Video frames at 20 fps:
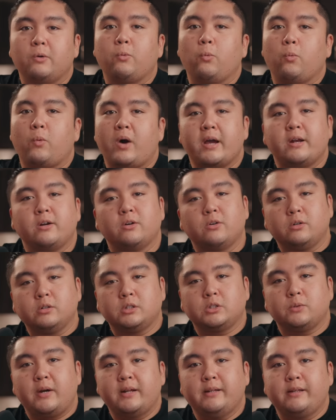wider
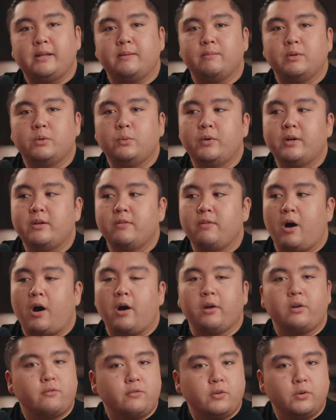ultra wide camera with
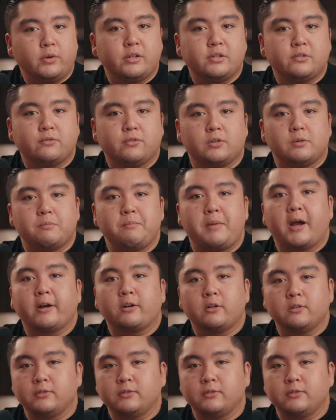autofocus for macro